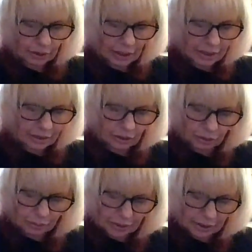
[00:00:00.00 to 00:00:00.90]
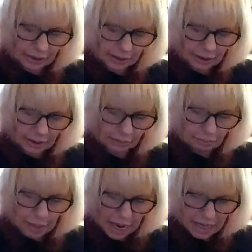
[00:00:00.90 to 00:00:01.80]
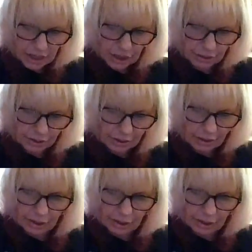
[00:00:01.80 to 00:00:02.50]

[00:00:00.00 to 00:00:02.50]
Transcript: And a new beginning in passion.